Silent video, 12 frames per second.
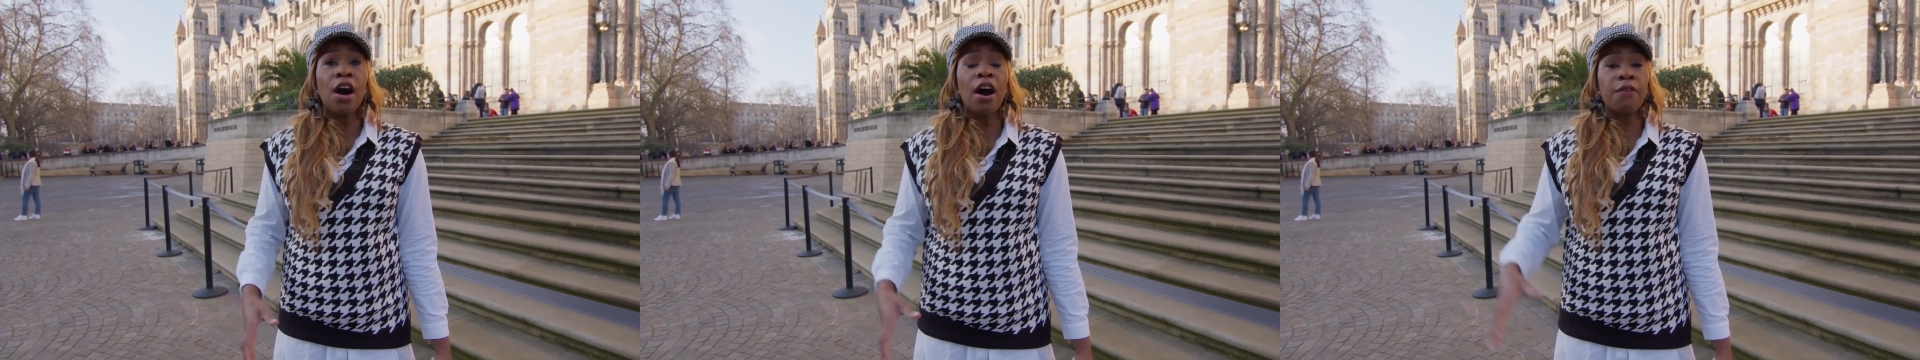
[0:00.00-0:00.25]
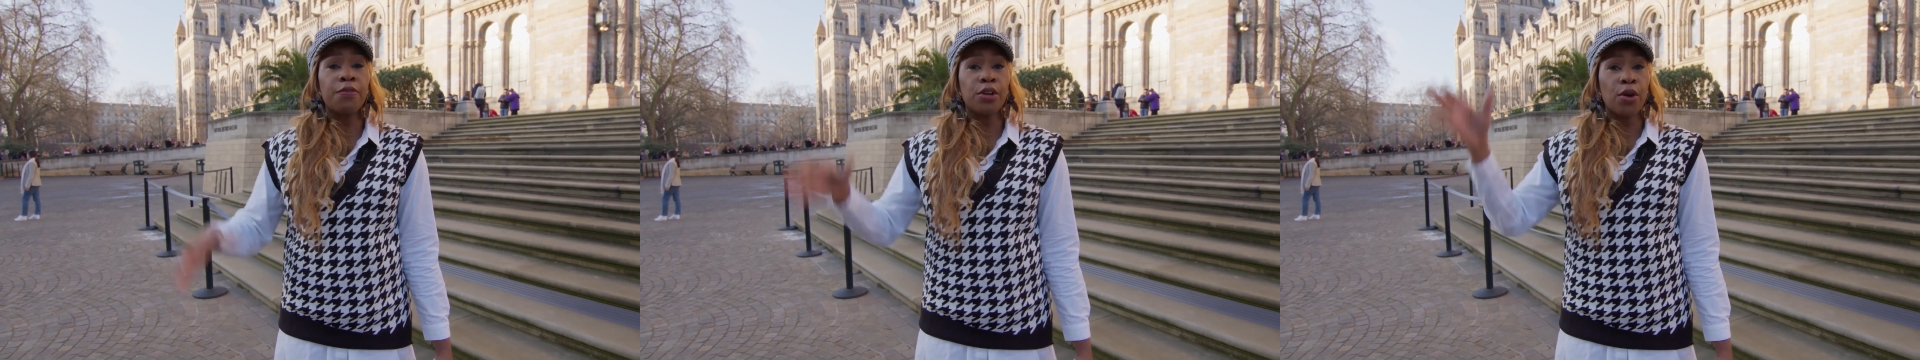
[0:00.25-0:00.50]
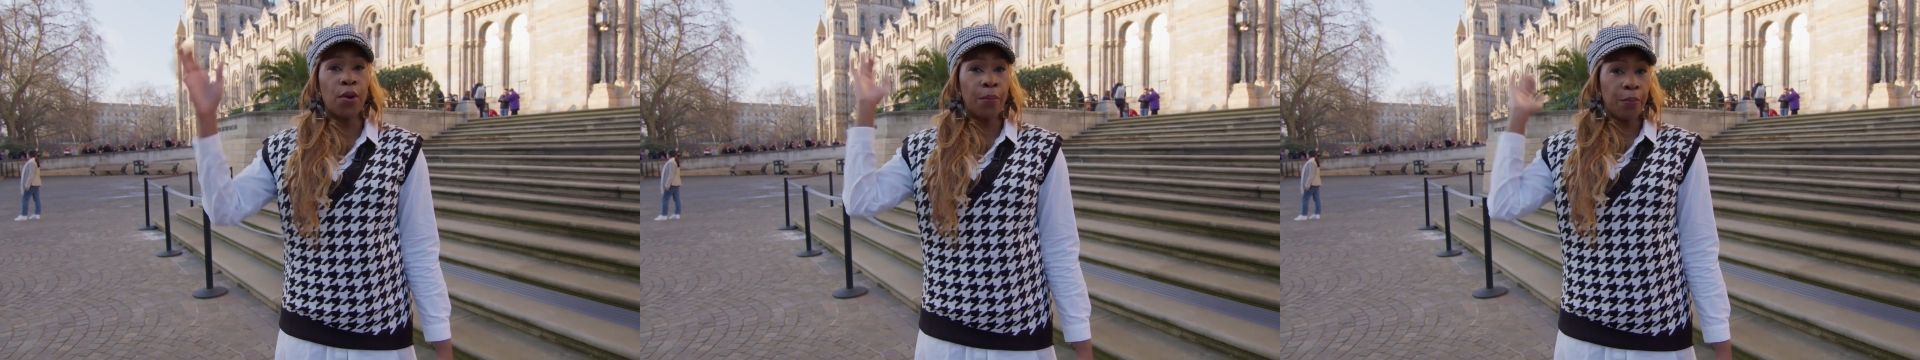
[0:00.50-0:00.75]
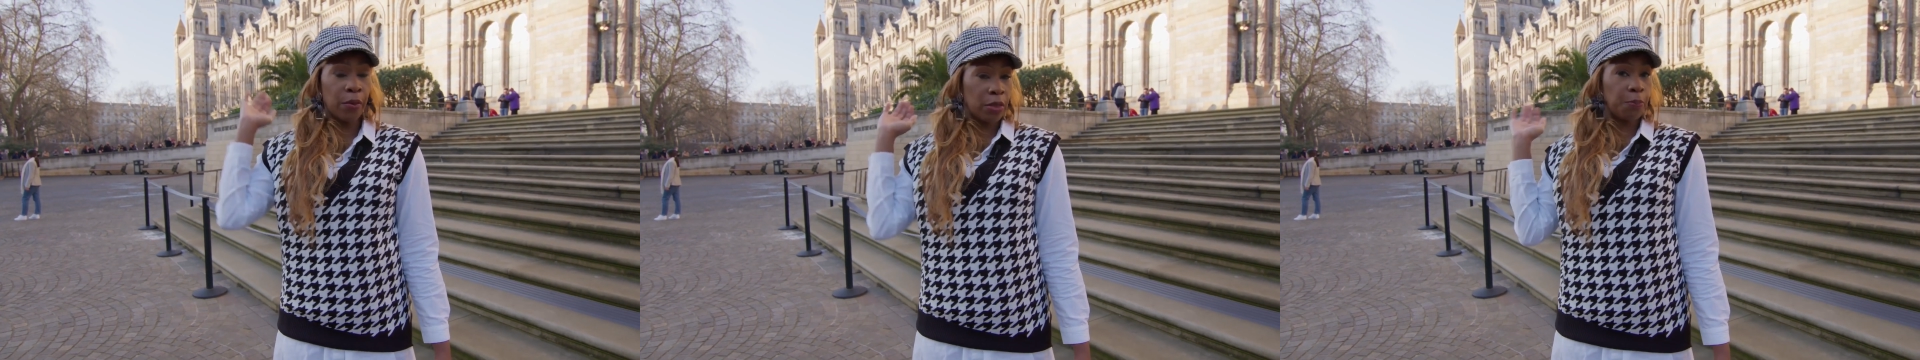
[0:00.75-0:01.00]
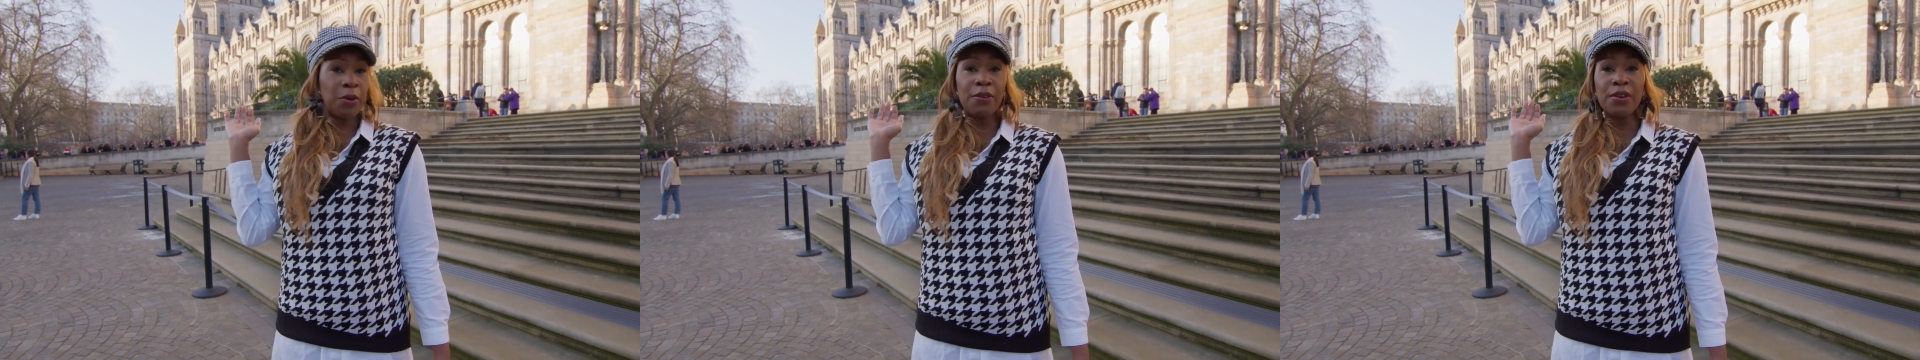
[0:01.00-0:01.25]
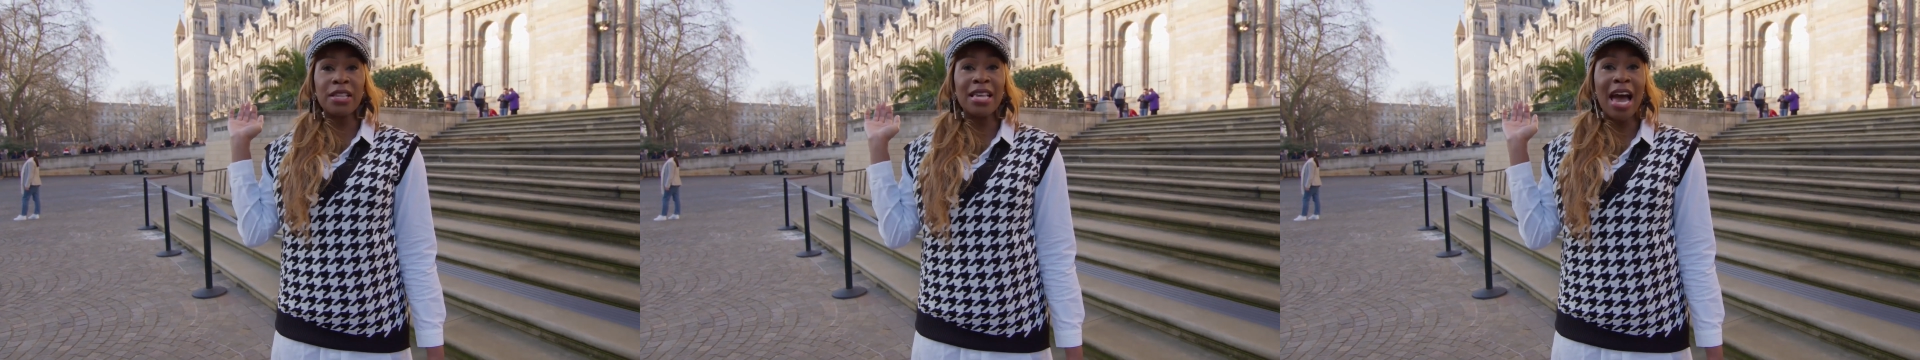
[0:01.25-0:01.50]
of, you know,
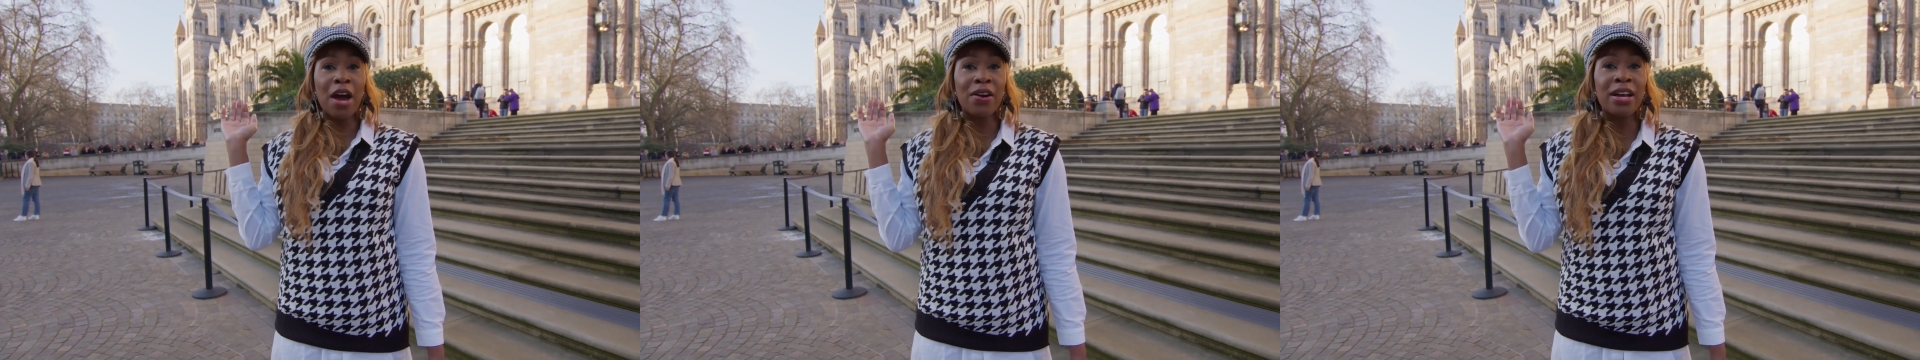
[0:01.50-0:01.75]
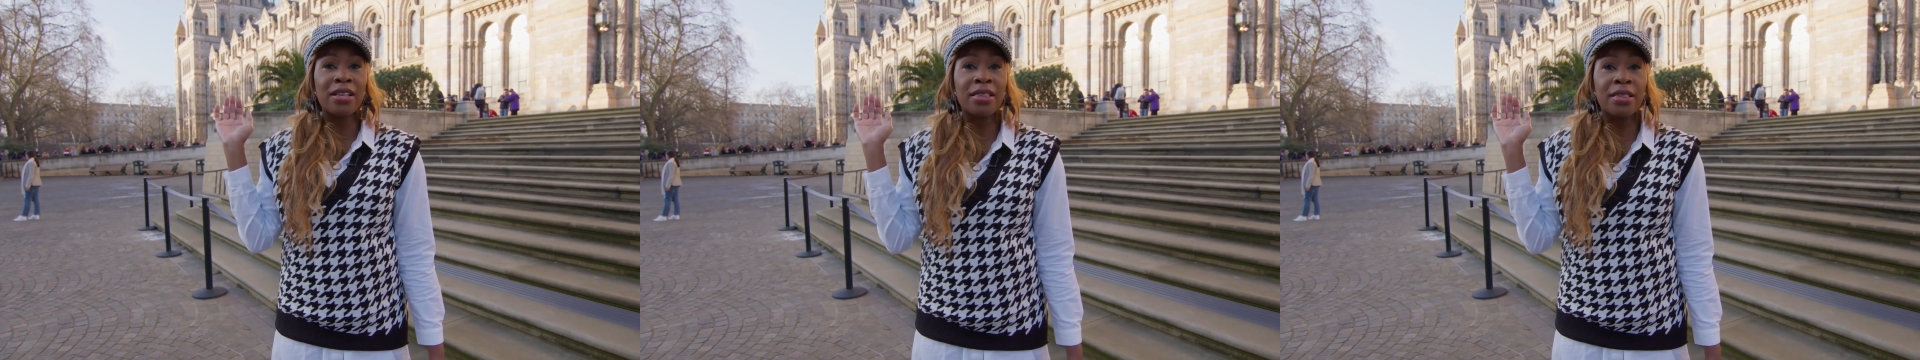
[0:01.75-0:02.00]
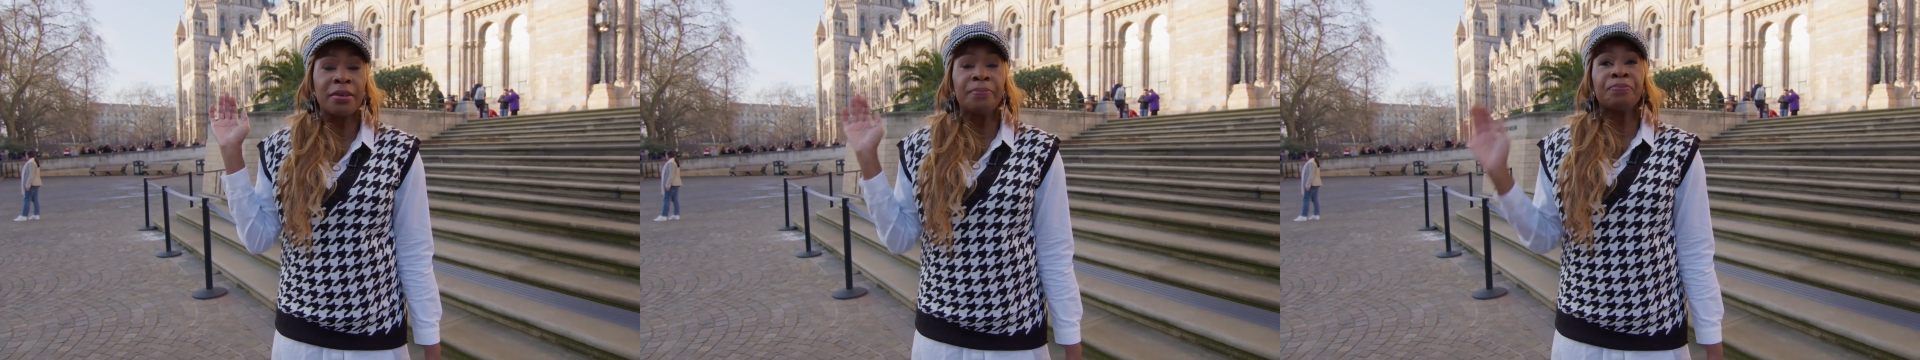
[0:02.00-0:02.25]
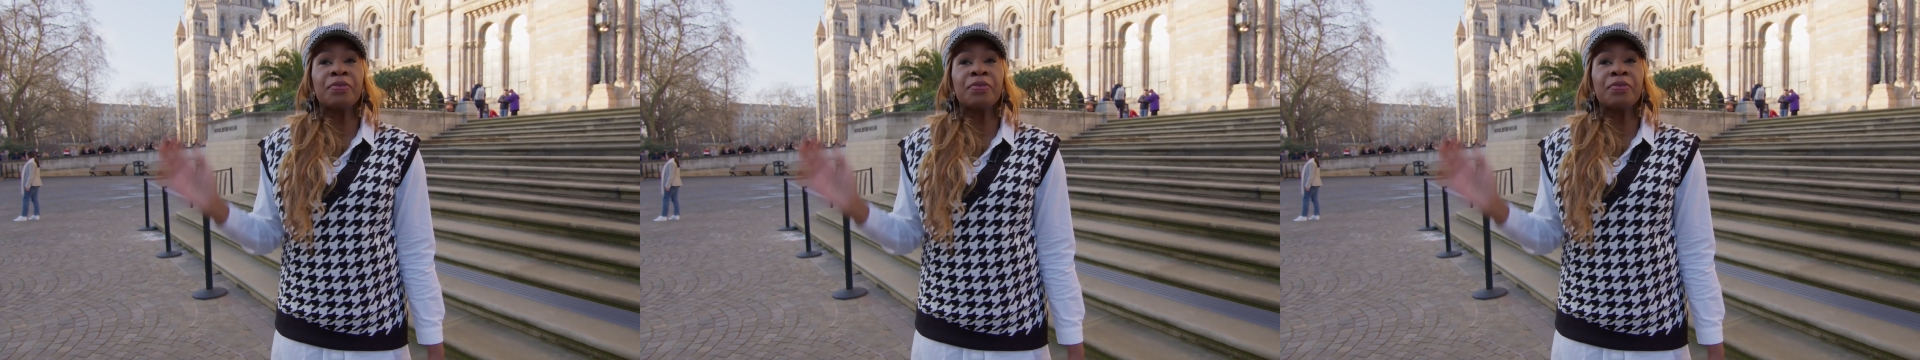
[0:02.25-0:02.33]
previous eras.